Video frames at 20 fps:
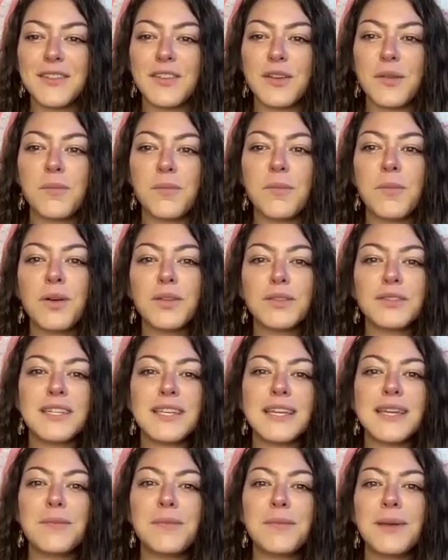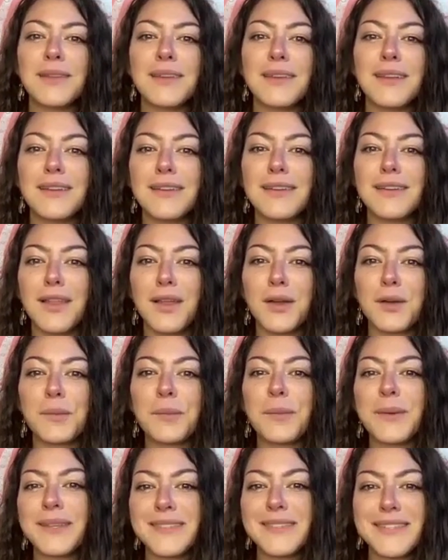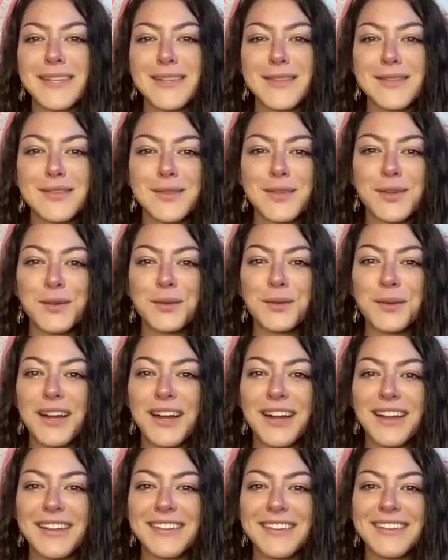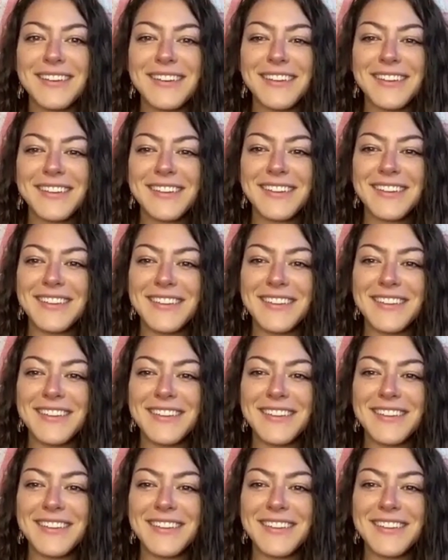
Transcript: a multi-million-dollar business to run.